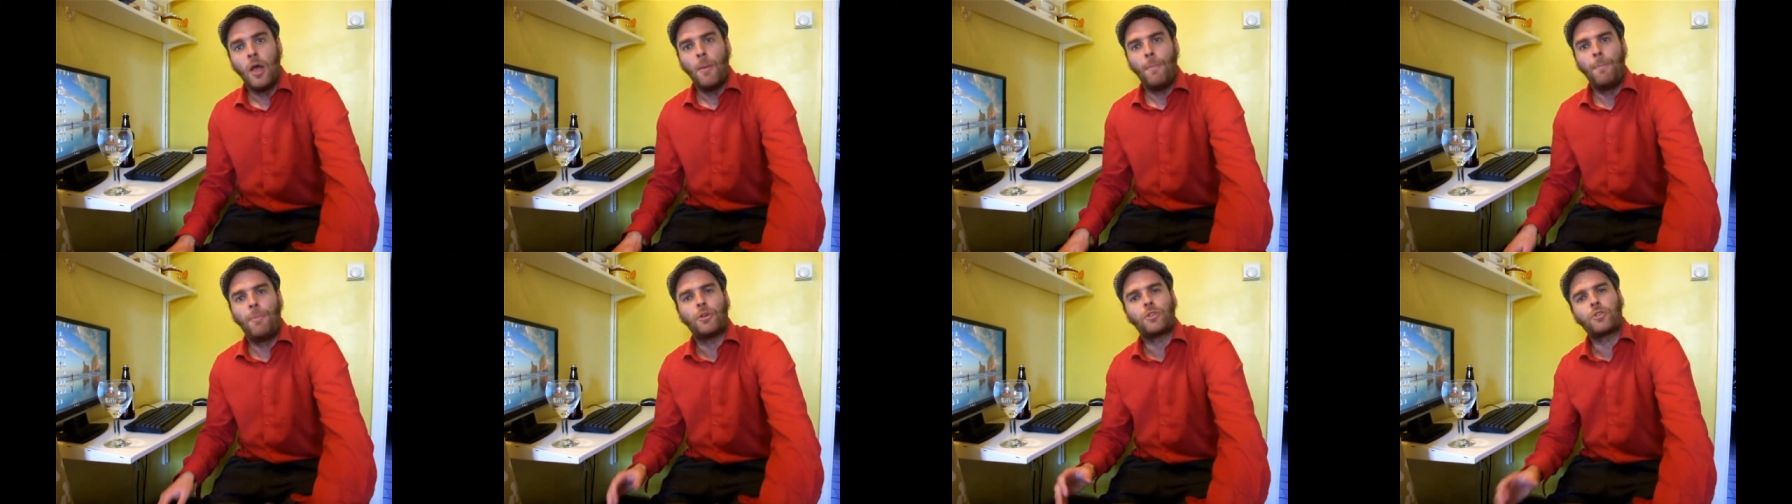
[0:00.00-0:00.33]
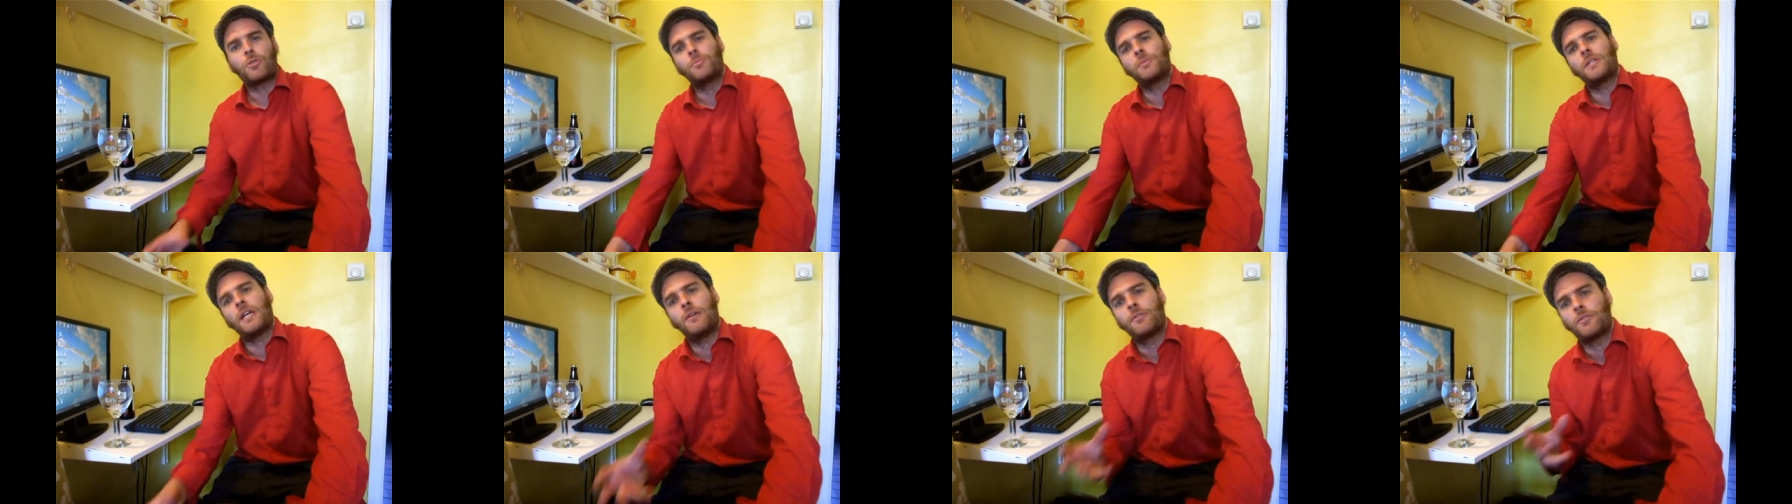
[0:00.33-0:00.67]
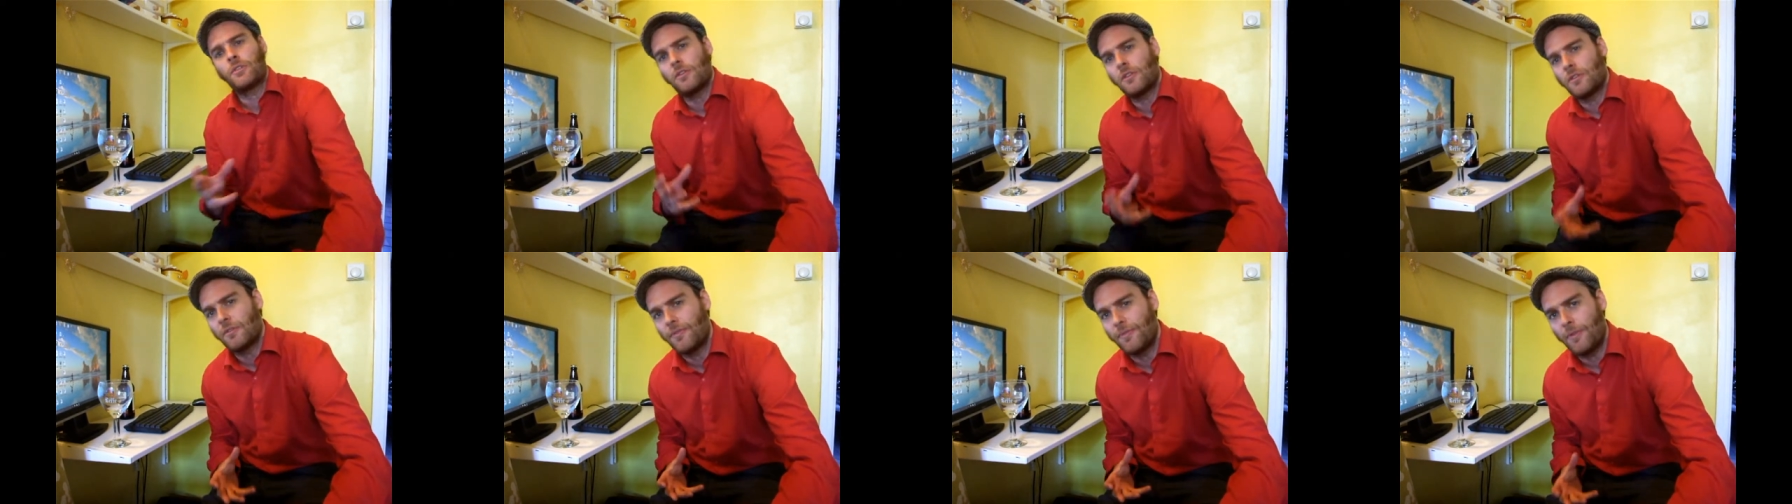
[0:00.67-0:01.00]
But sometimes
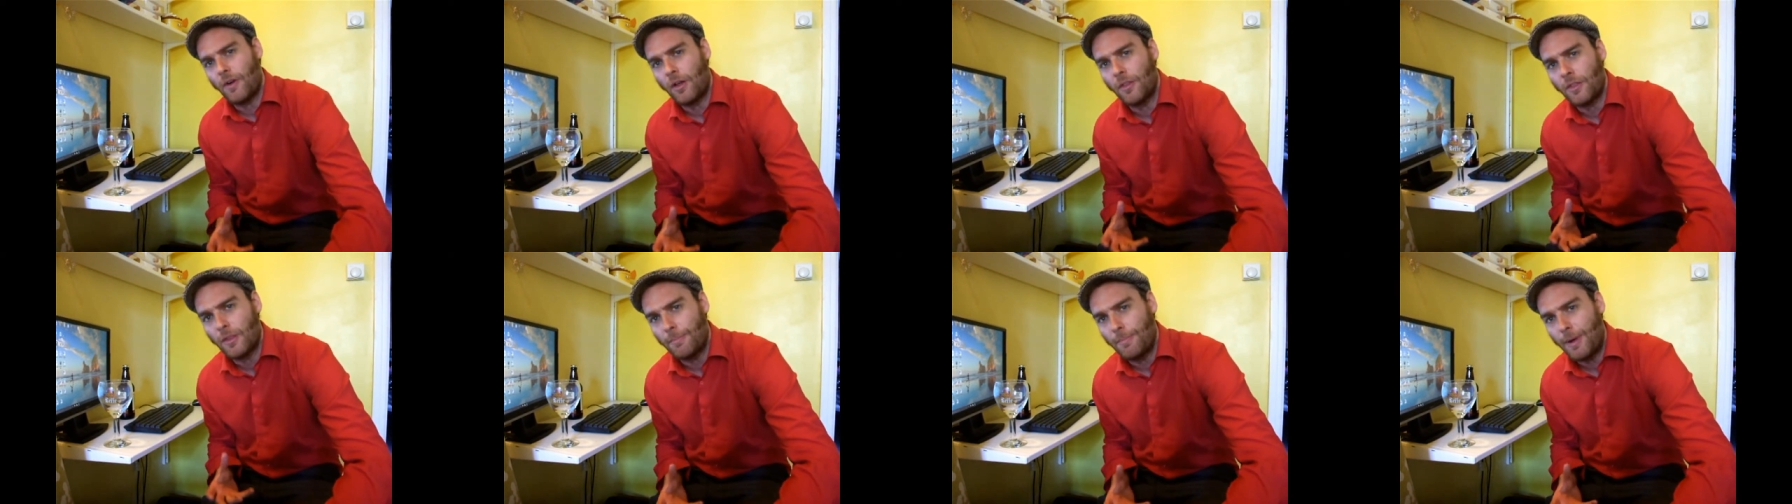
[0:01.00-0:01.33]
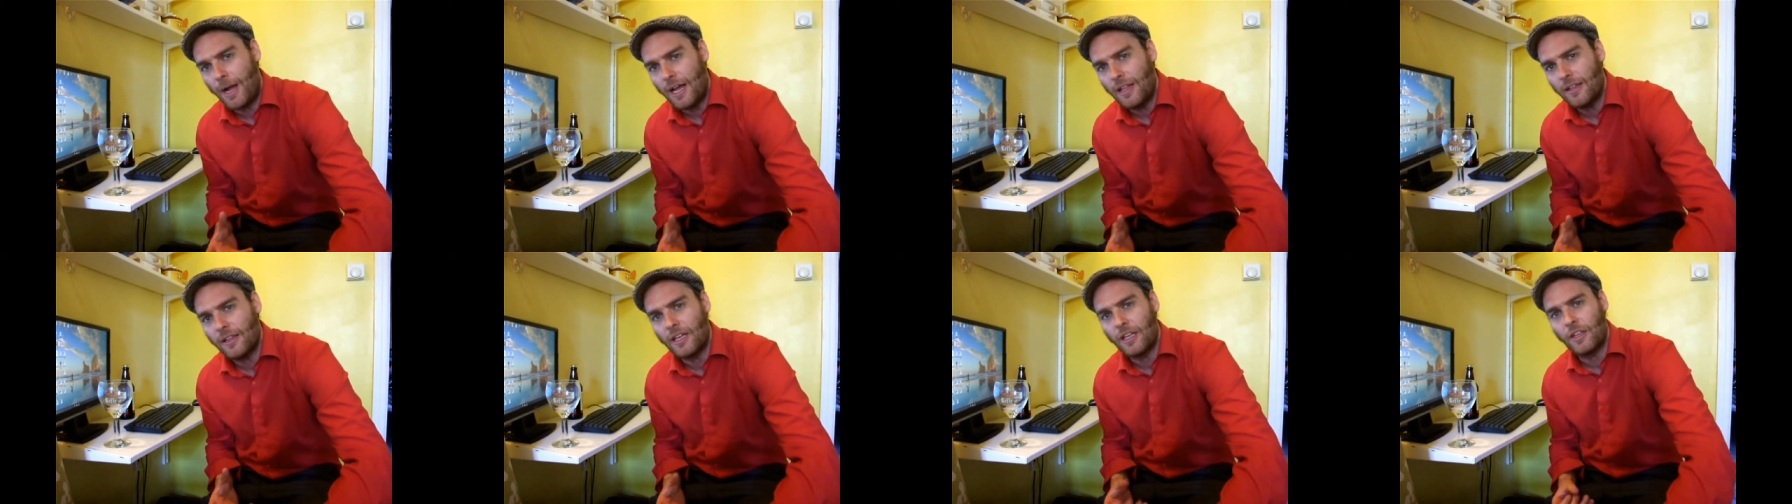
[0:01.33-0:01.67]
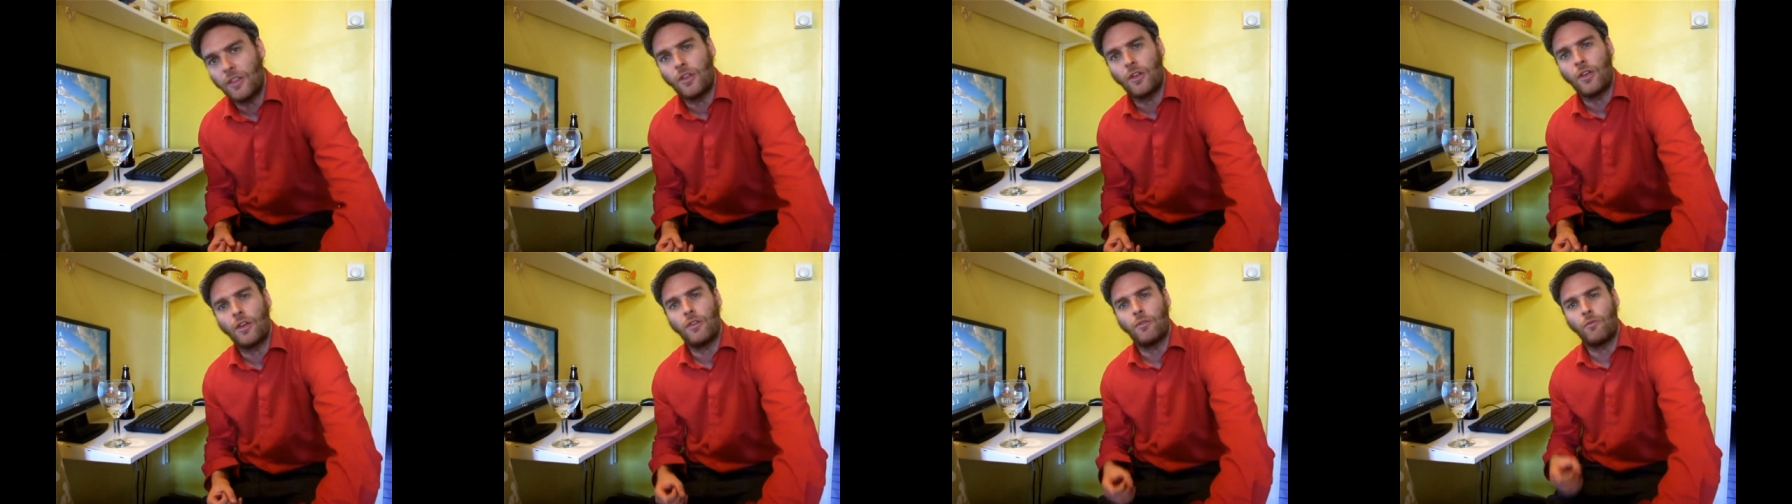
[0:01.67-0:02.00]
on the on the palate,
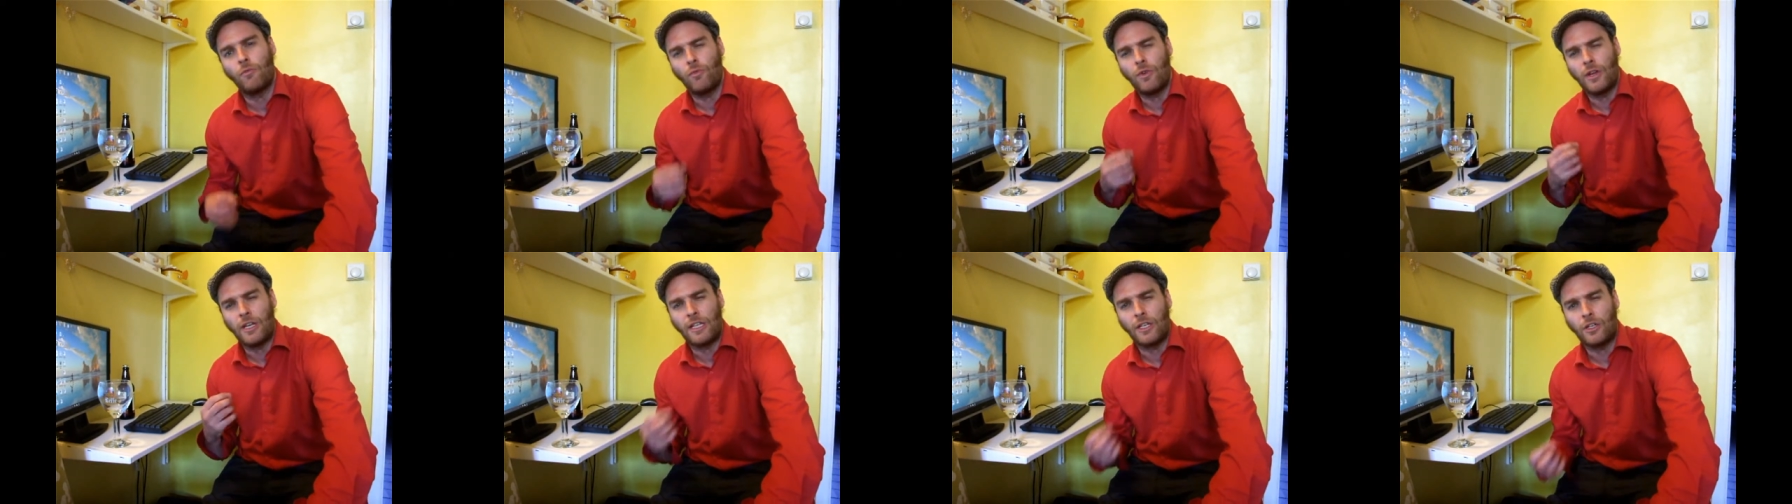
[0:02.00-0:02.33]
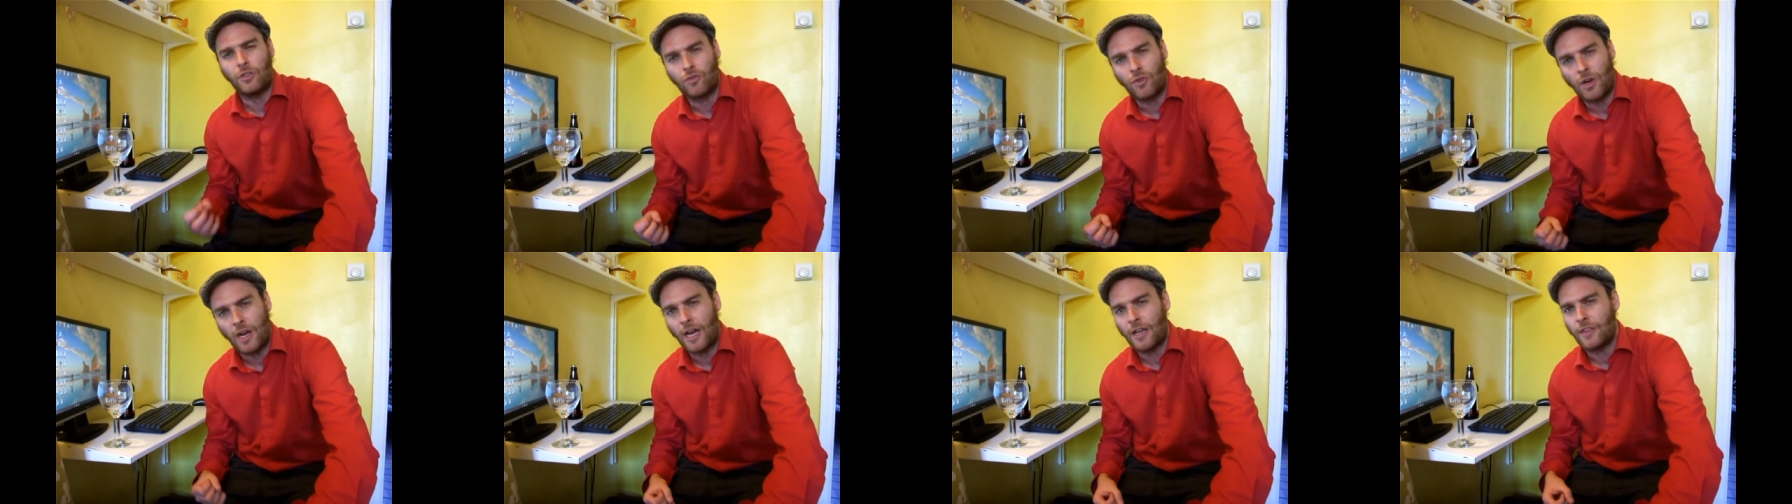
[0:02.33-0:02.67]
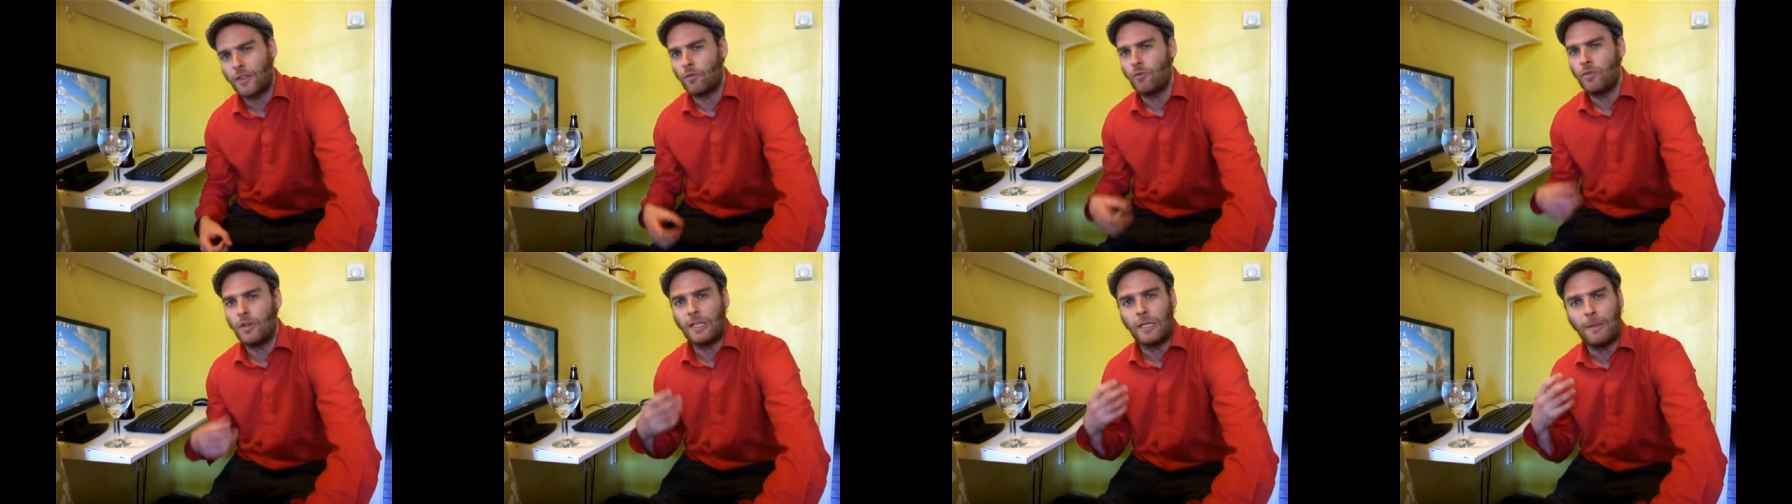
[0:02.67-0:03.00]
they're really dry,
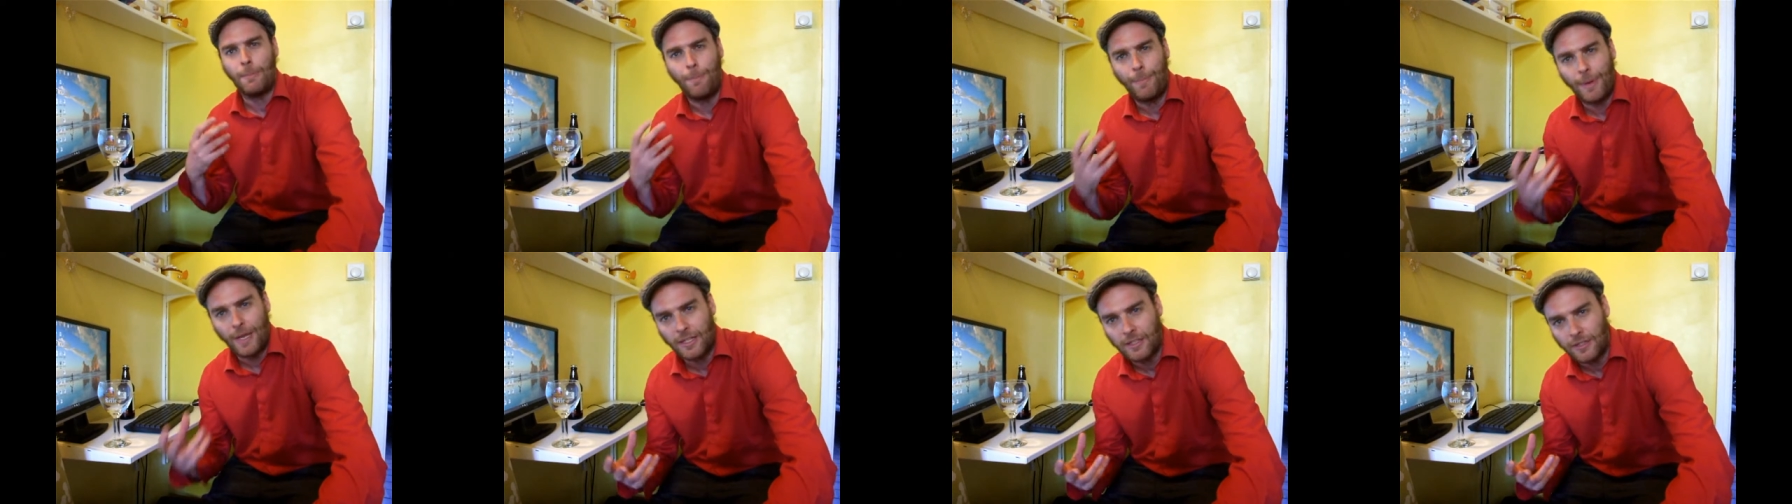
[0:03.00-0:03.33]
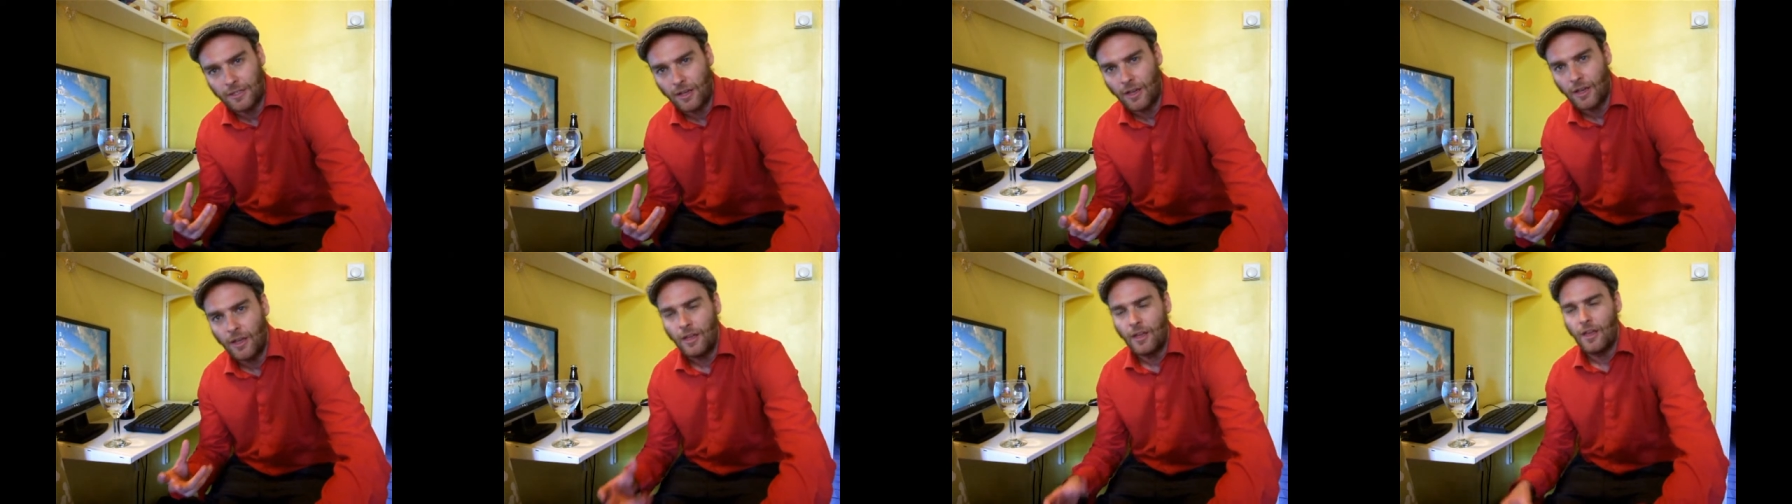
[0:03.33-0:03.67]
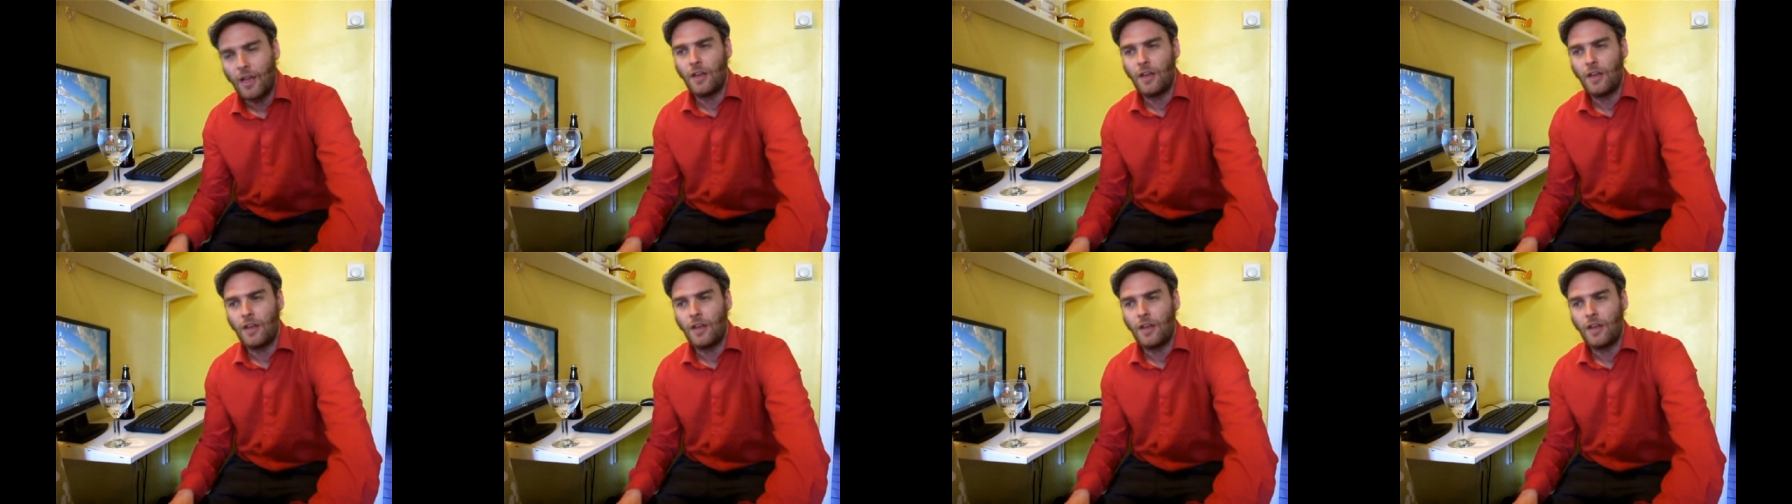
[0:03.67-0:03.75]
they're really bitter,